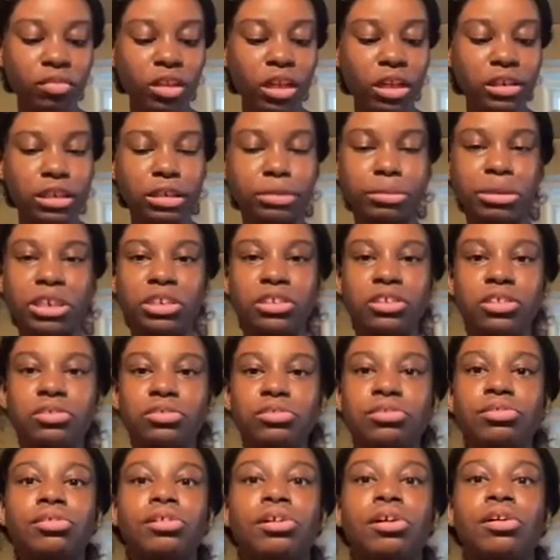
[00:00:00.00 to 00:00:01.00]
Let me get you
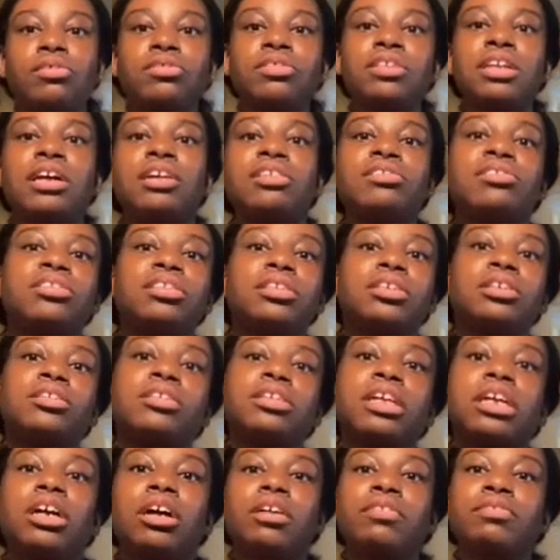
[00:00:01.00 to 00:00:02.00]
to a hotel so you could
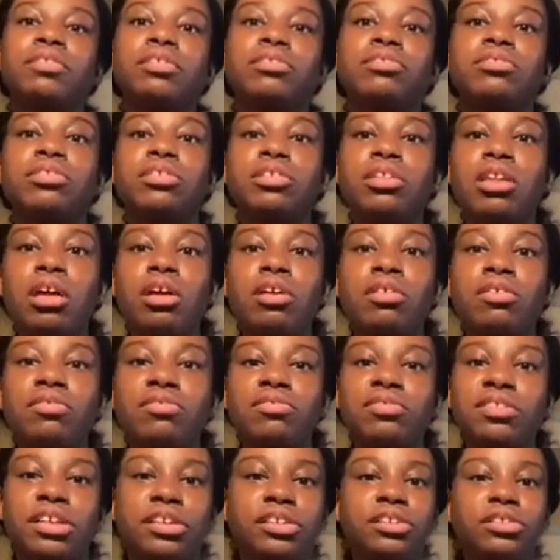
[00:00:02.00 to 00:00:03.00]
take off those
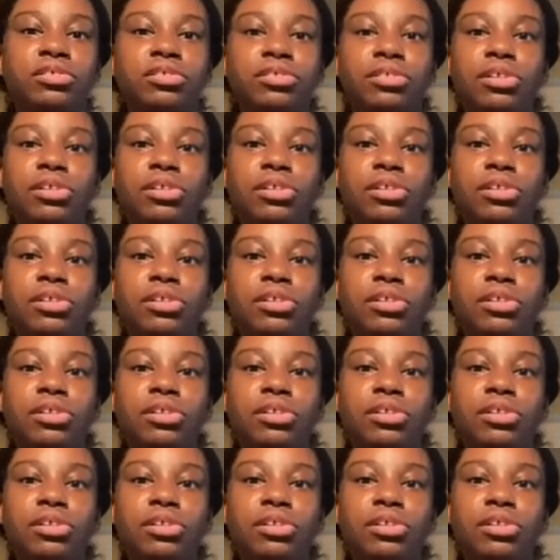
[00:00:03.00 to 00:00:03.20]
clothes. I know you're